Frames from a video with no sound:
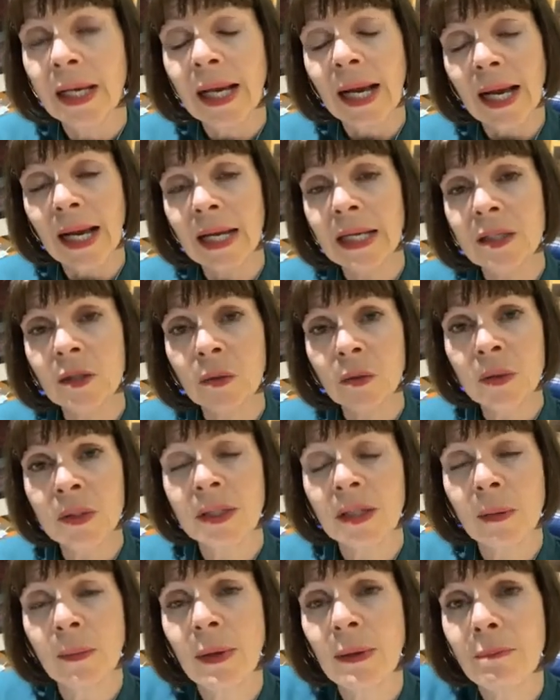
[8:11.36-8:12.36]
And
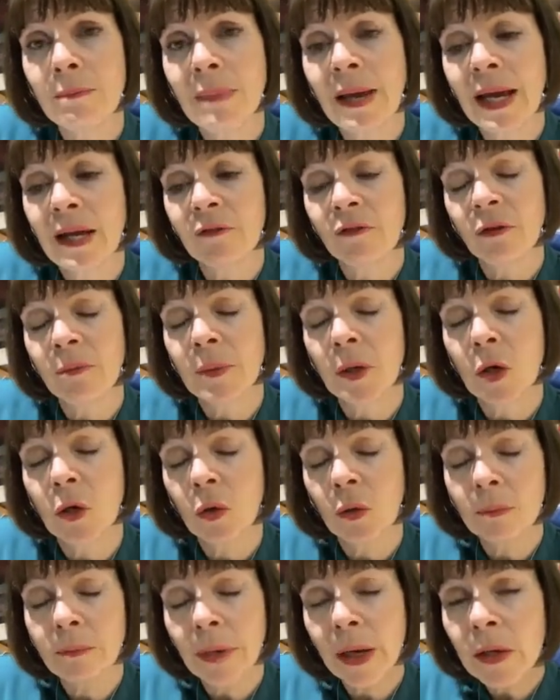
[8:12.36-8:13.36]
also in men, from a
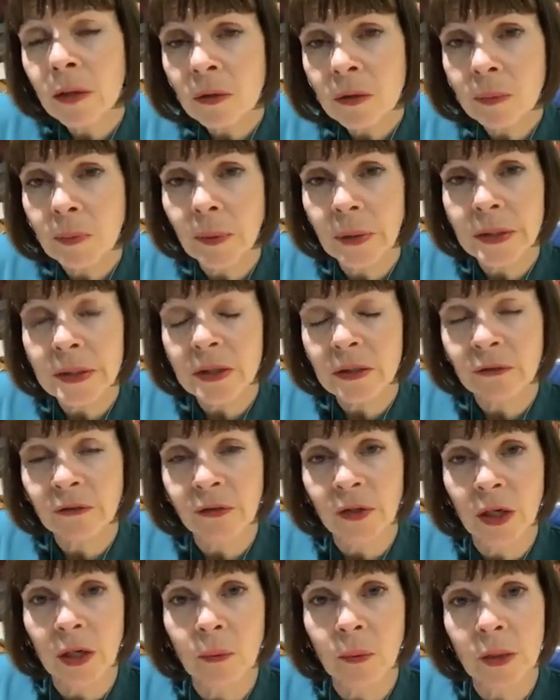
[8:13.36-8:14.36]
hormonal point of
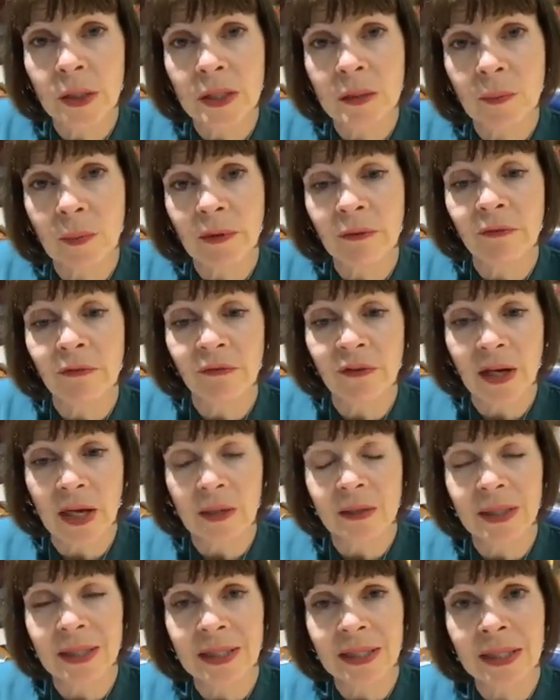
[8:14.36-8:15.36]
view, what has been
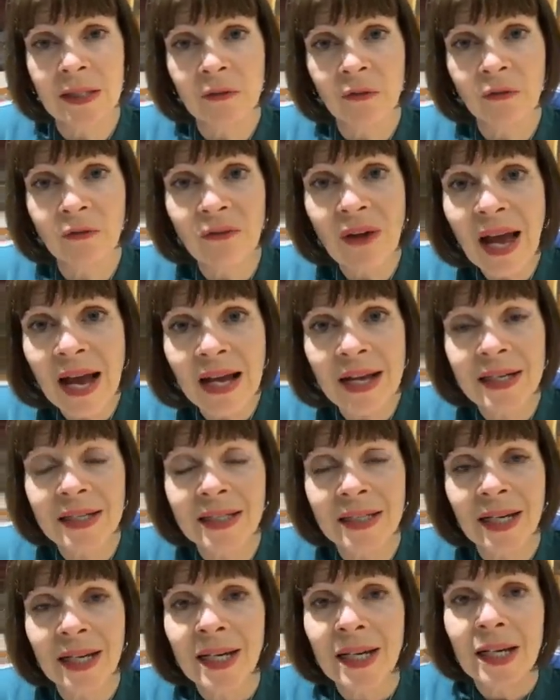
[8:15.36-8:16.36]
found is this fat